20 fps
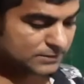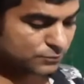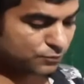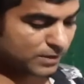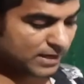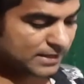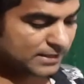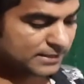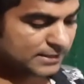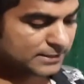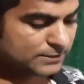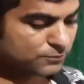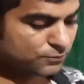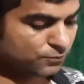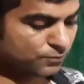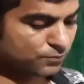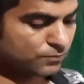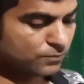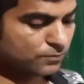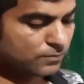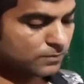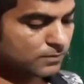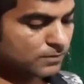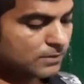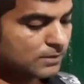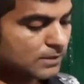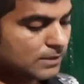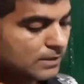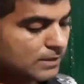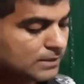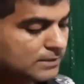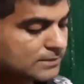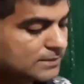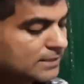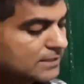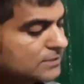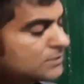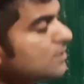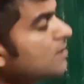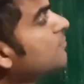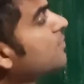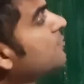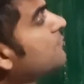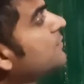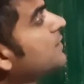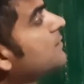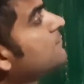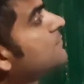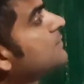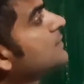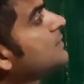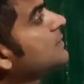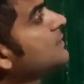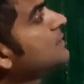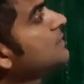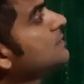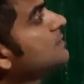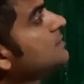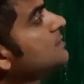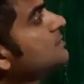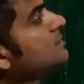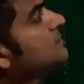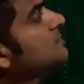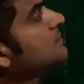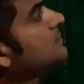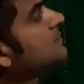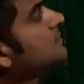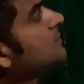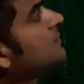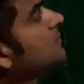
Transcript: 22. 6 term of AP is,